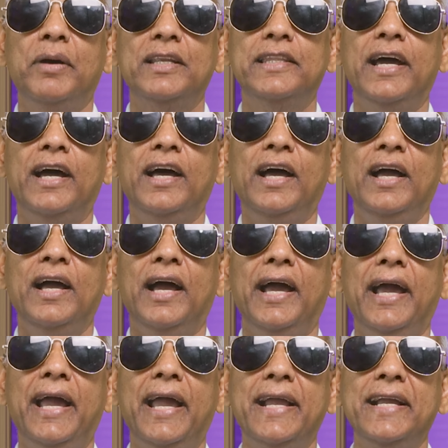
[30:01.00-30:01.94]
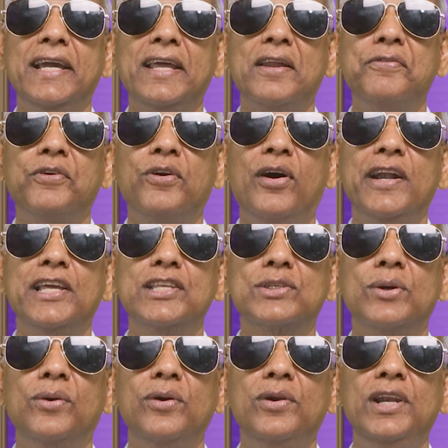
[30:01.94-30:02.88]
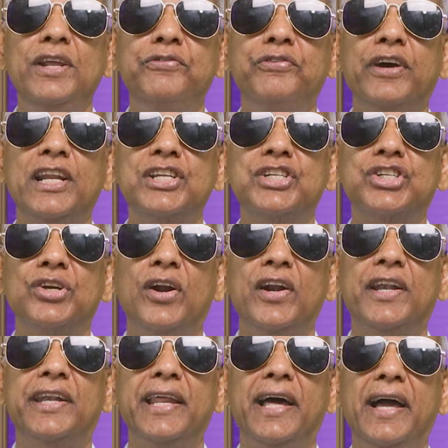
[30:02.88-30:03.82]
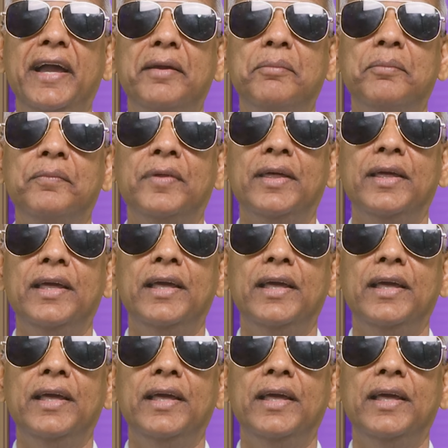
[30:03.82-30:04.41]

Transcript: But the anger of God is only for a short time.